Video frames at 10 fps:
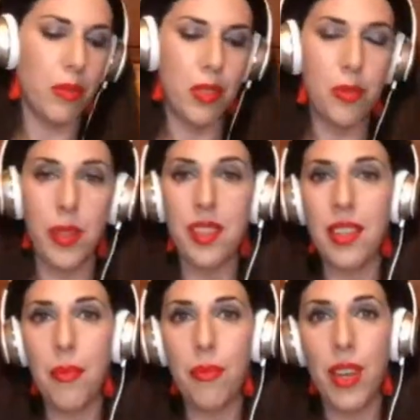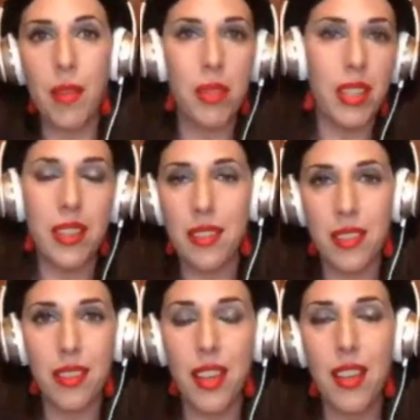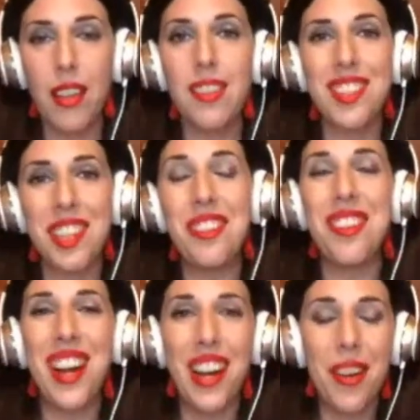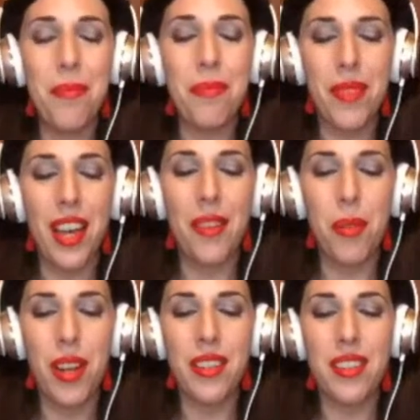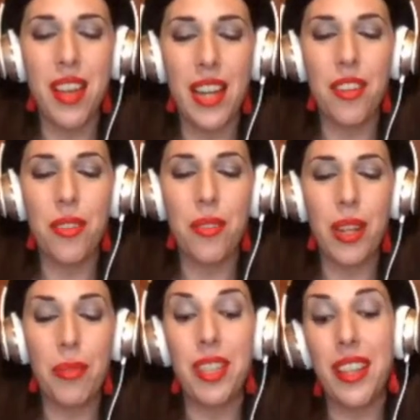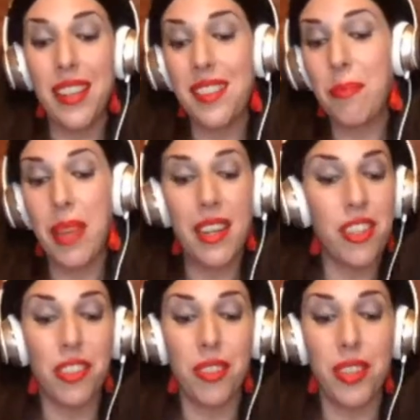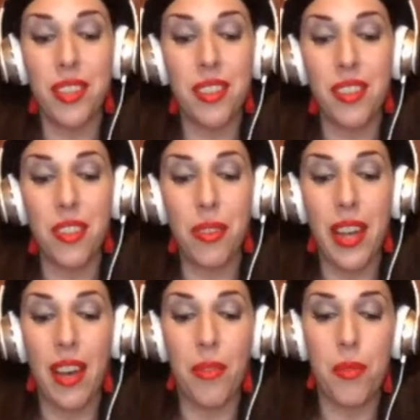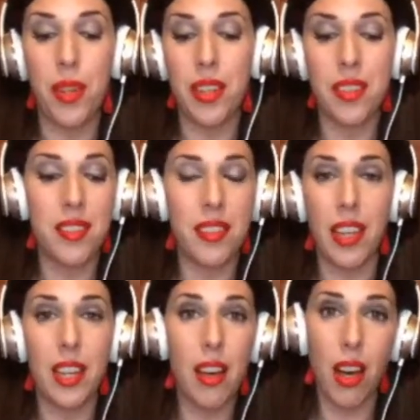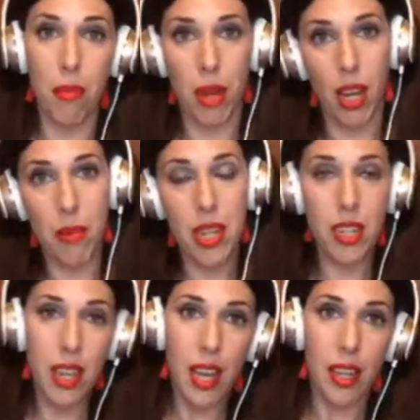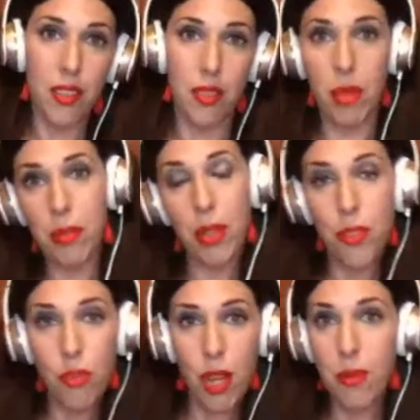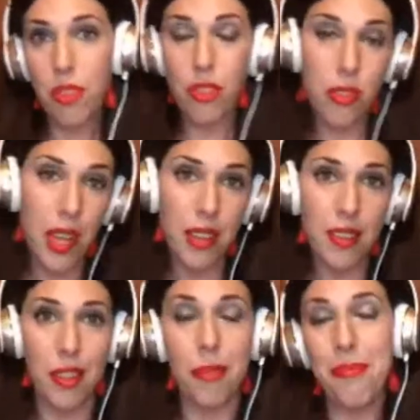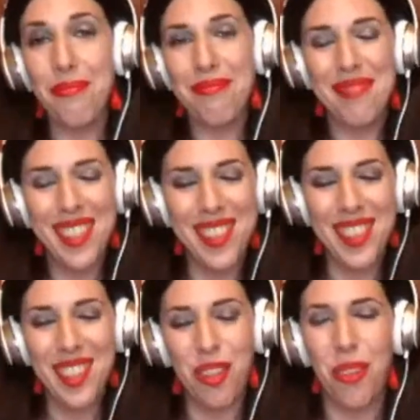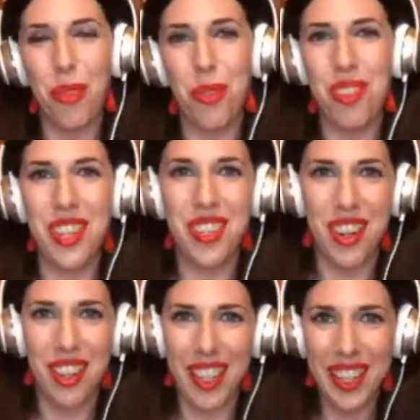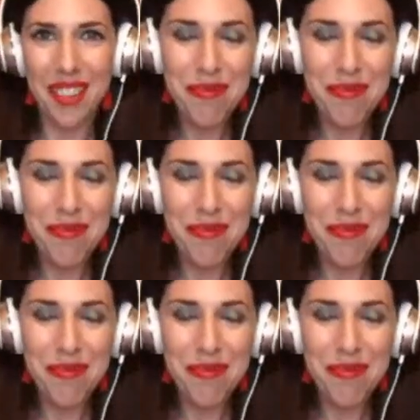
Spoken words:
with step families, and so I realize many children don't have what is like a mom and a dad. Some people have two moms, two dads. So this is Rosie Darling.